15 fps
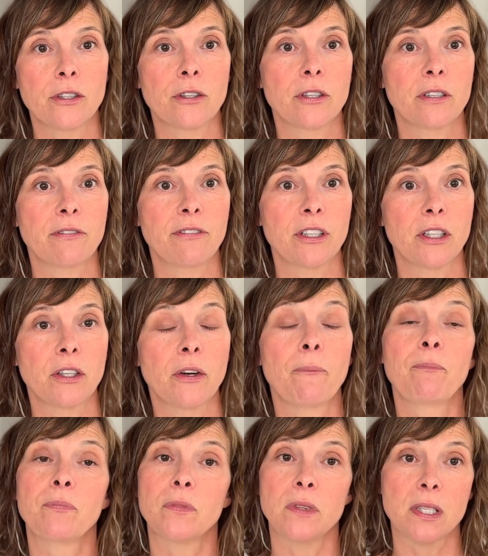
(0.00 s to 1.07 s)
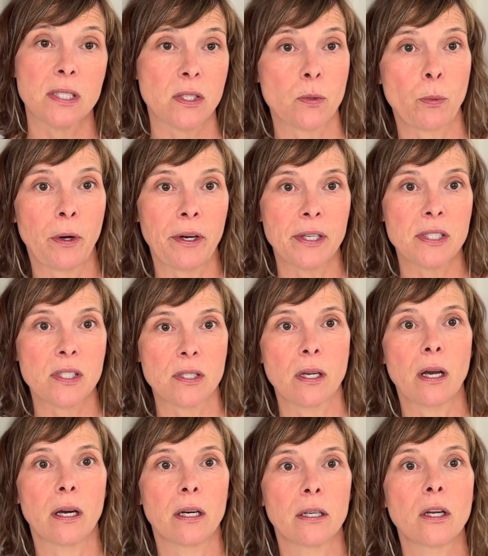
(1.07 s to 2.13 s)
you're going to figure this is where I
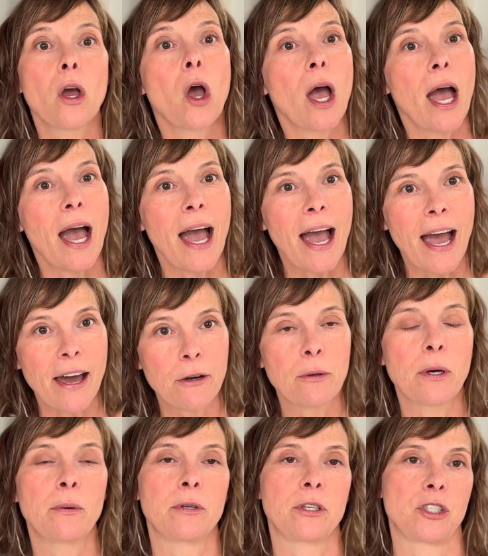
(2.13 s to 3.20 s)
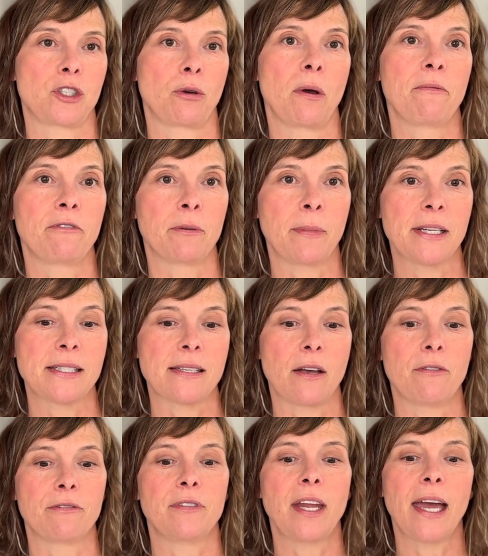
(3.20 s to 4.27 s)
start. How do I want to show up for
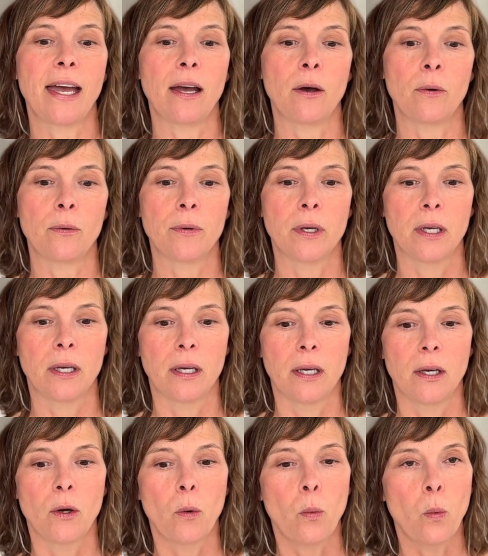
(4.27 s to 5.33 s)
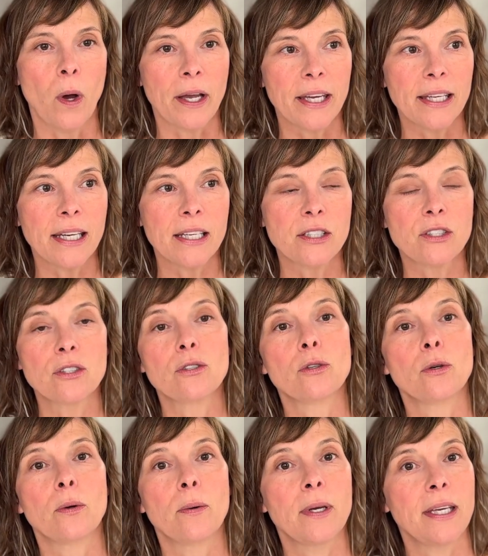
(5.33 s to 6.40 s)
myself now? What can I
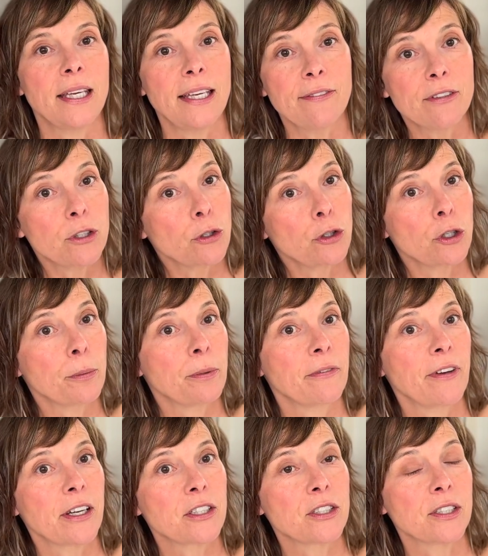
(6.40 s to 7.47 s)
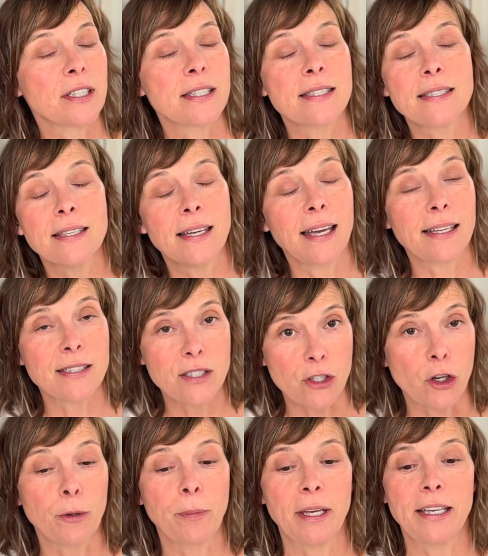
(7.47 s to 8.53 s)
do, even though you're a perfectionist, and
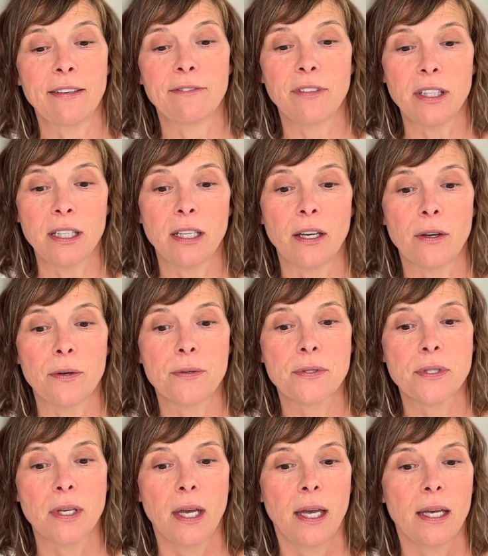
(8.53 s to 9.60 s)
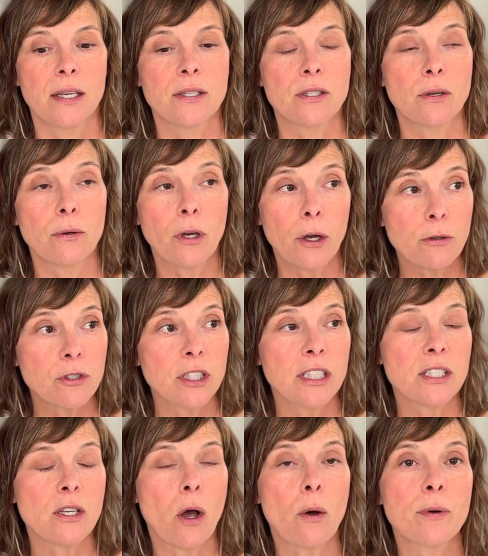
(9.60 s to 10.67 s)
start making videos? So, coaching
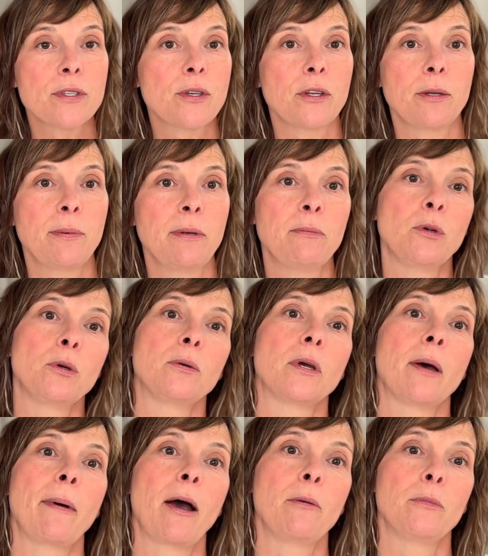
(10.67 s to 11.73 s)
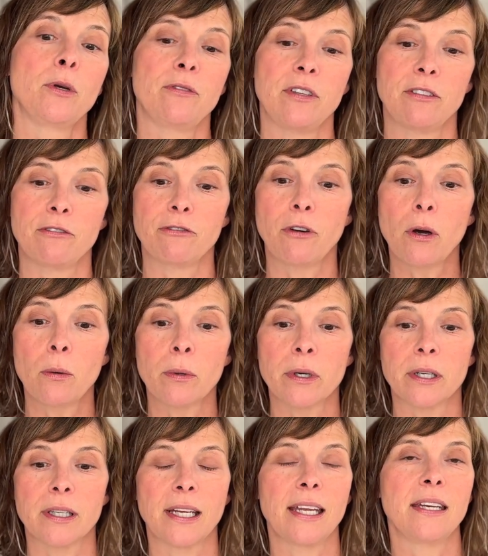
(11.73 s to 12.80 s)
is always going to be about moving
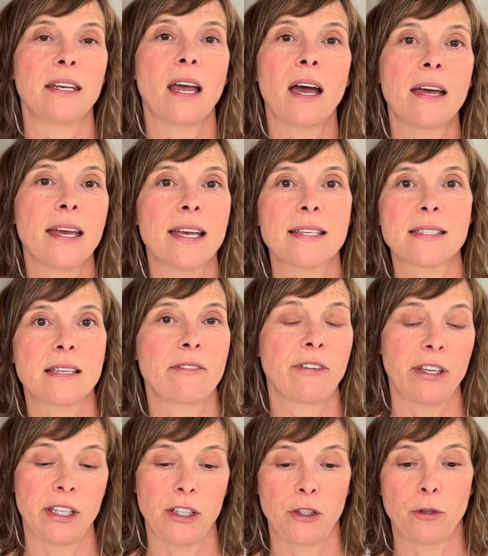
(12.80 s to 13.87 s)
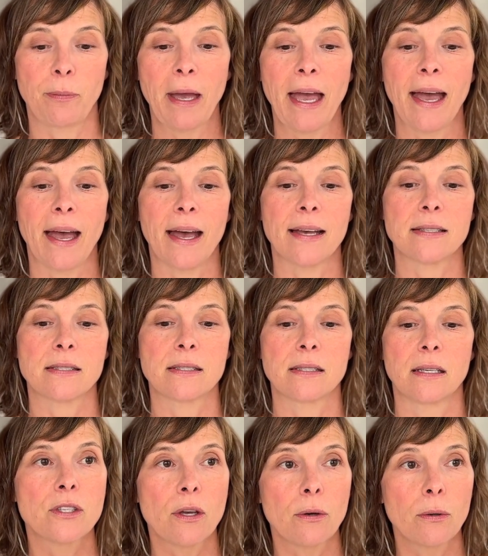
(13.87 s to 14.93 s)
forward and not excavating your
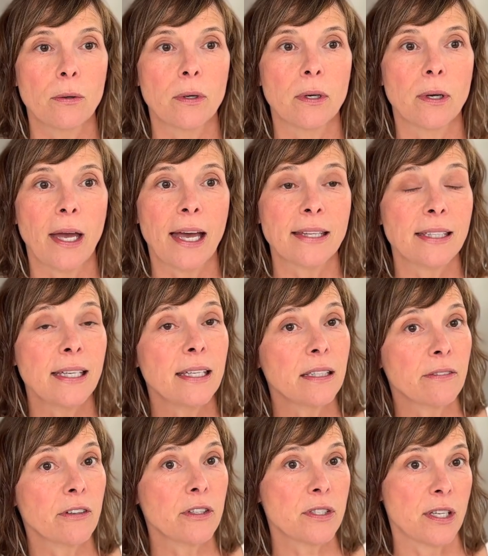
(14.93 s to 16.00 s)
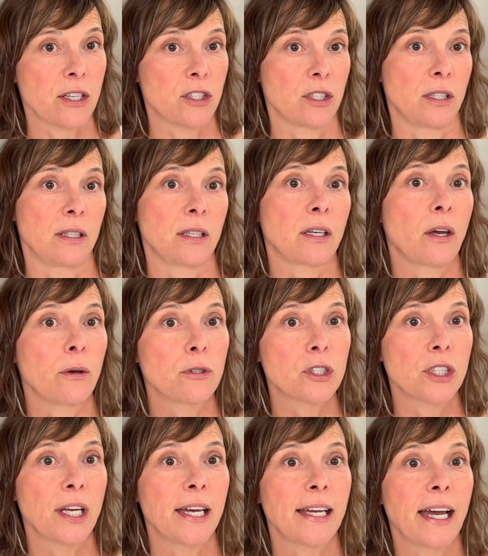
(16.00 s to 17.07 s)
past. So, at the end of our session, the
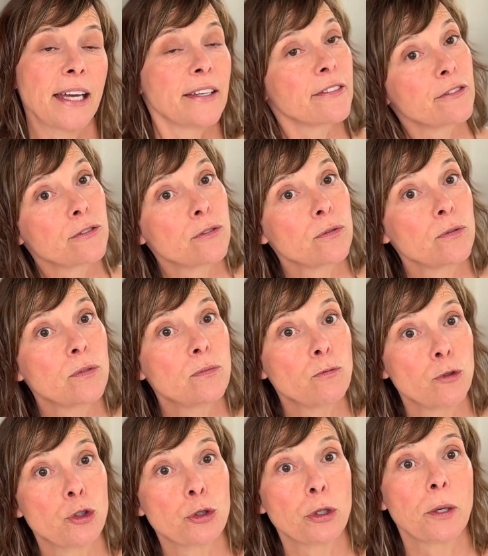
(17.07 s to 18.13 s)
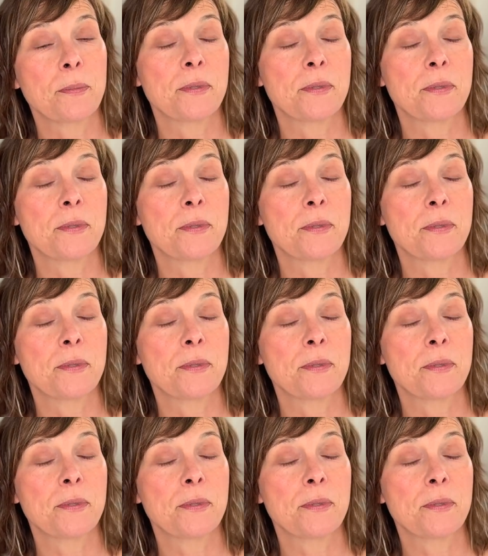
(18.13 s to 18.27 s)
coach and I kind of drew